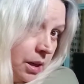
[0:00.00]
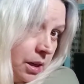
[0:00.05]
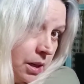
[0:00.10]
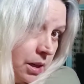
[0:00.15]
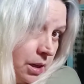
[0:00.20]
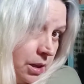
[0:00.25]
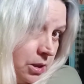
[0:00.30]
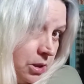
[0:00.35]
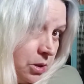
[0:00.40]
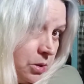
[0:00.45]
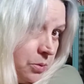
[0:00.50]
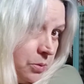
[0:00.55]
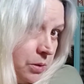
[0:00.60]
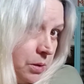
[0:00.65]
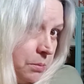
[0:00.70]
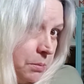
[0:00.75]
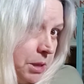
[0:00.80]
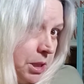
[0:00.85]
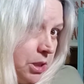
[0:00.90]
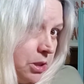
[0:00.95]
And I just
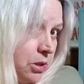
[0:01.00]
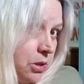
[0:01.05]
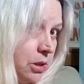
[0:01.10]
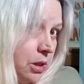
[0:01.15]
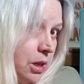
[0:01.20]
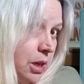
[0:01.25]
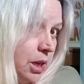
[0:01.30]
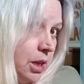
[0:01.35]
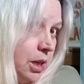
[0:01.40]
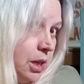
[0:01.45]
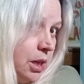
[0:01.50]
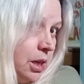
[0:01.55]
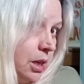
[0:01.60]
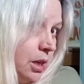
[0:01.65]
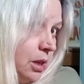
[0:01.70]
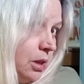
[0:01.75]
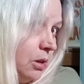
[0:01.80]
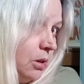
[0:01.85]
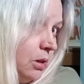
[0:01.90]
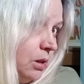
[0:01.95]
want to make sure that I get
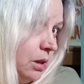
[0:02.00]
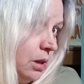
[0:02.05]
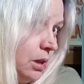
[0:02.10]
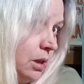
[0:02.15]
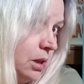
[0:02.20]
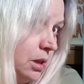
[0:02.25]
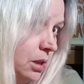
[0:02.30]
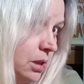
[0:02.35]
it good.